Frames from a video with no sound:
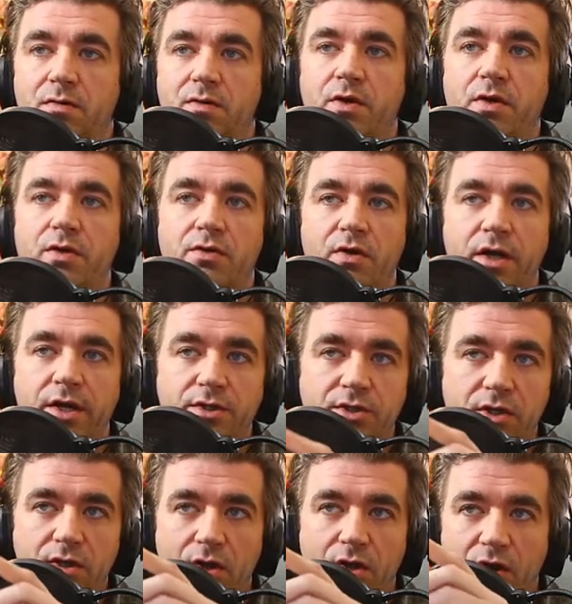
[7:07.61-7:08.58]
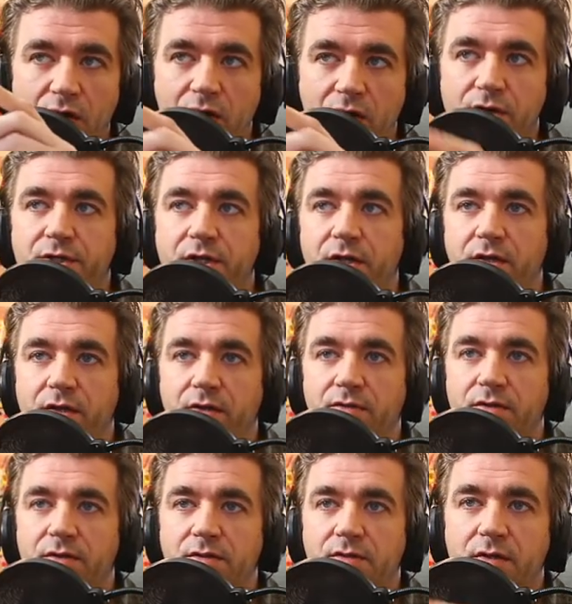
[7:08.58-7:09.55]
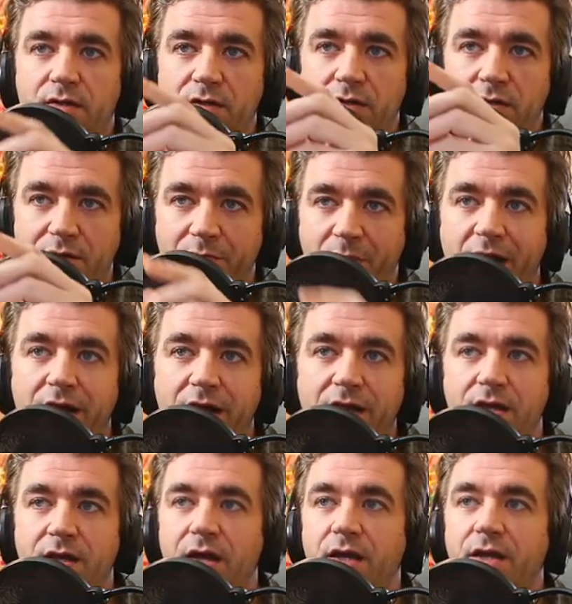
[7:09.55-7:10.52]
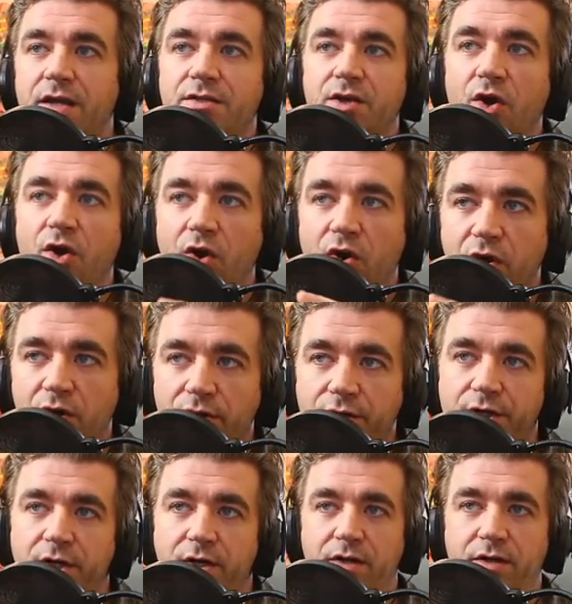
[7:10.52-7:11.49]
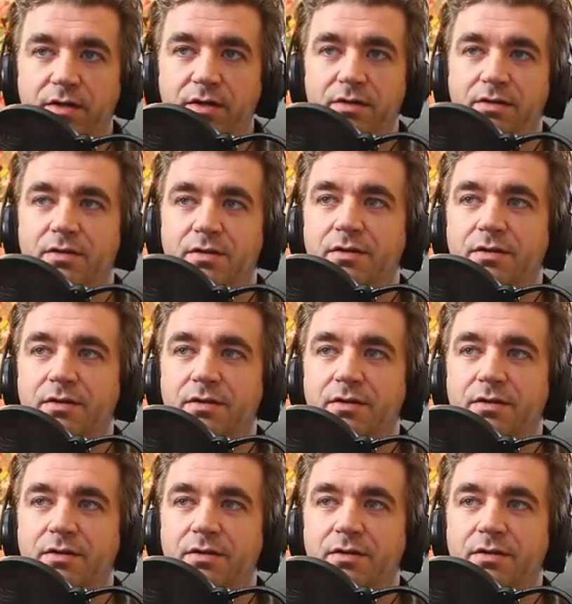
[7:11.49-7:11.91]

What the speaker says: Okay, they're actually urging, this Nabati guy is urging